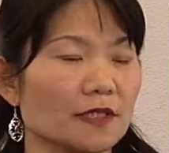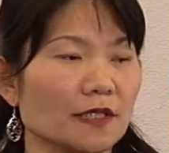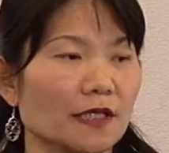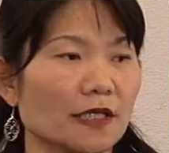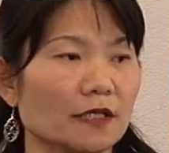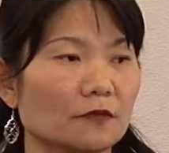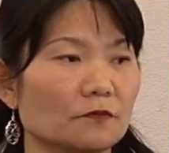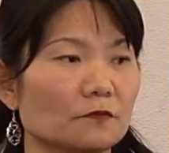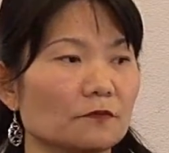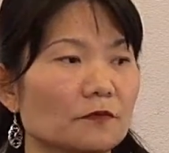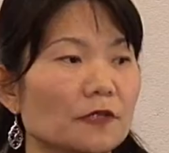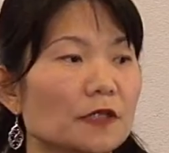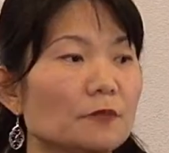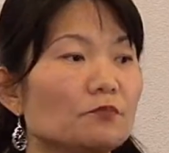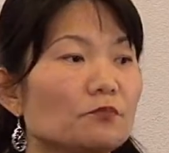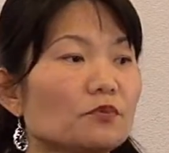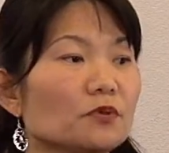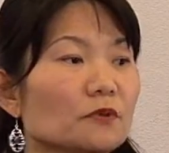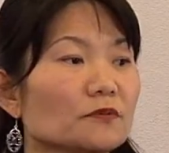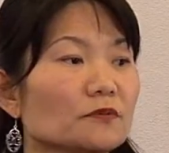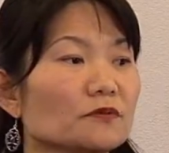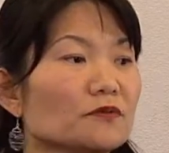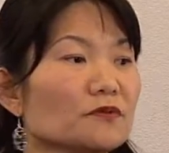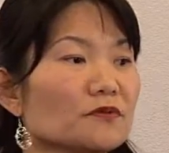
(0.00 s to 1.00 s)
and
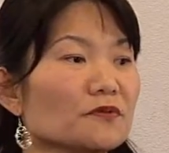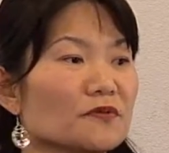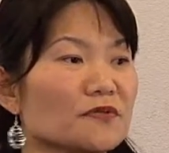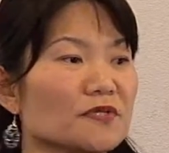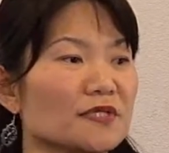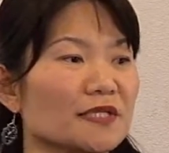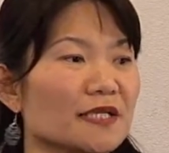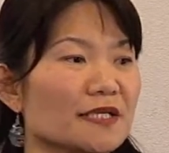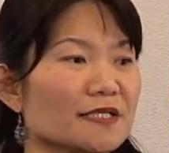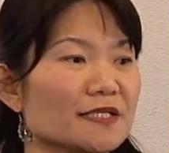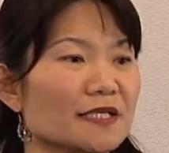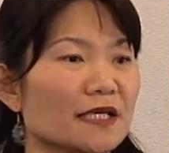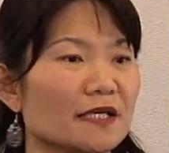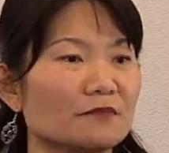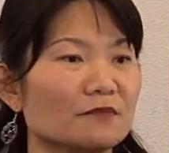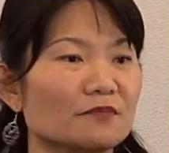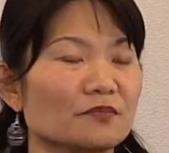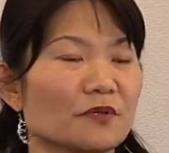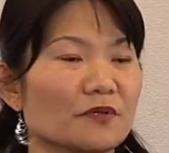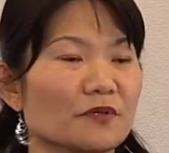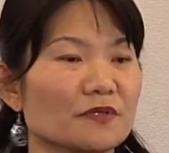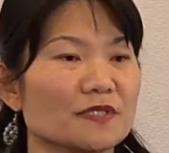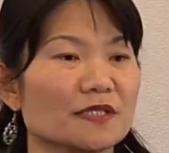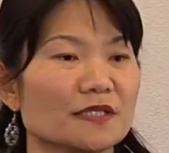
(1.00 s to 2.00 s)
reproduce the same
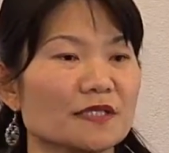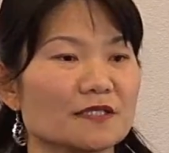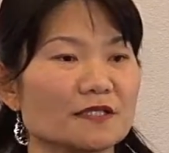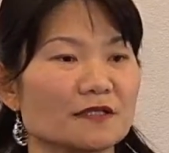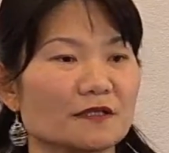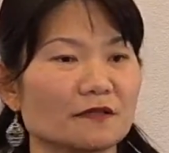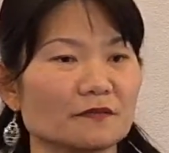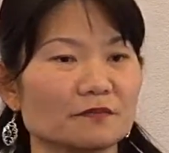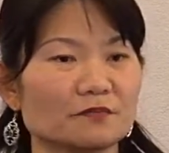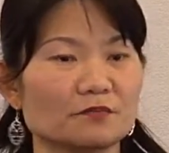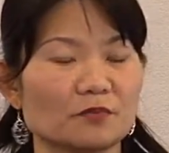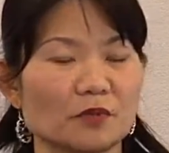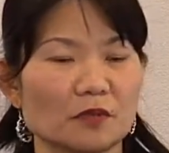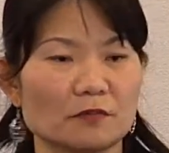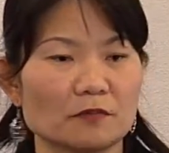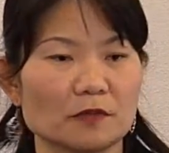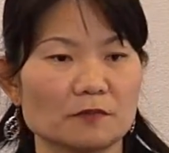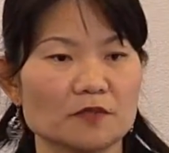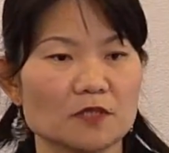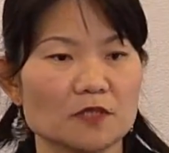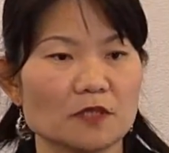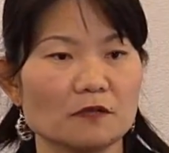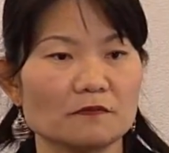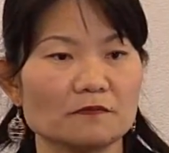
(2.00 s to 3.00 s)
process of
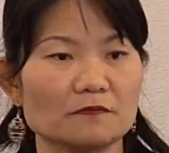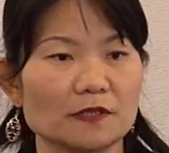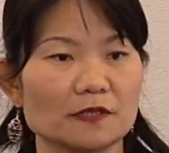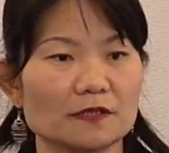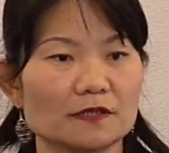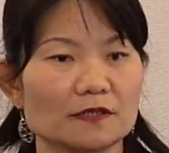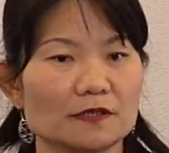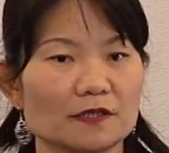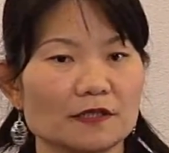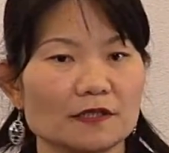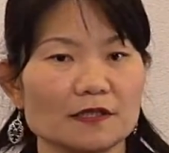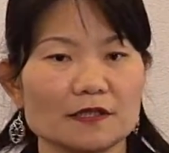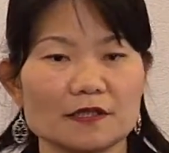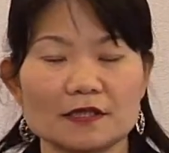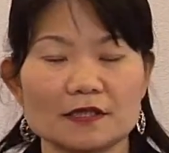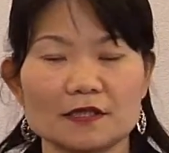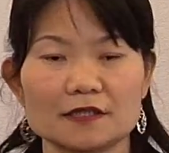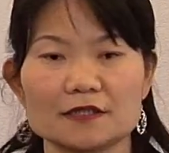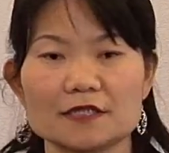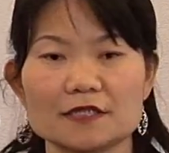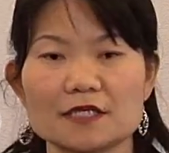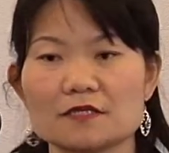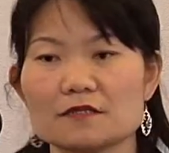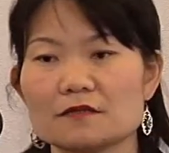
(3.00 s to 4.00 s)
problem solving.
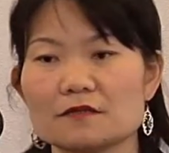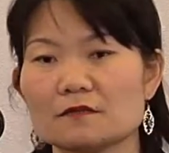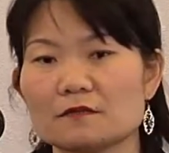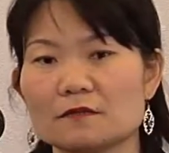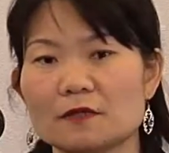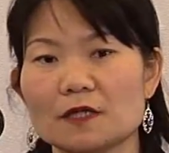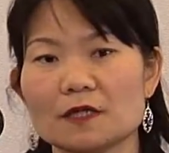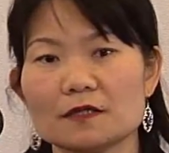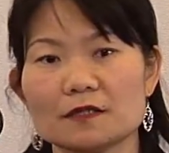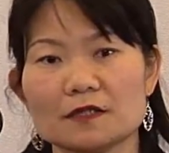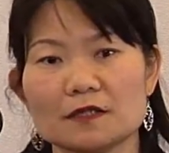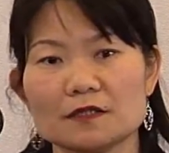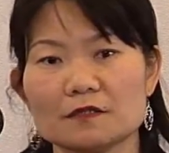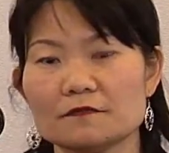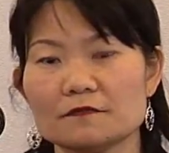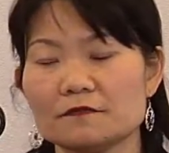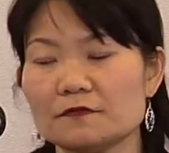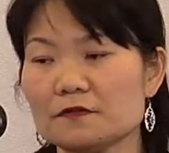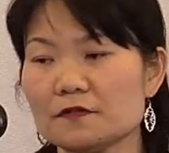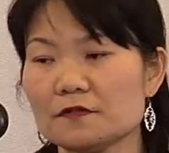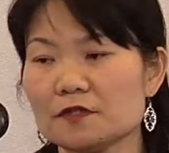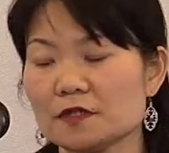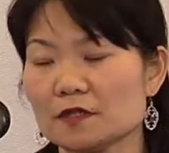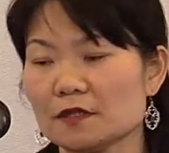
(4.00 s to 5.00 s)
It doesn't work in the
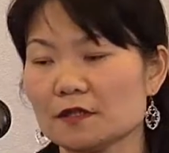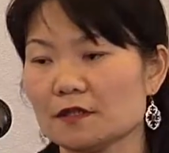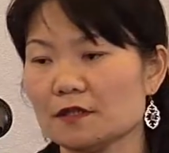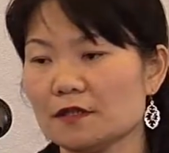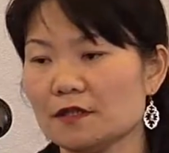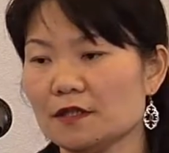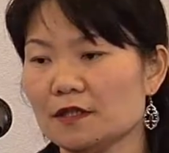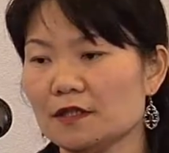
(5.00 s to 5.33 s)
future.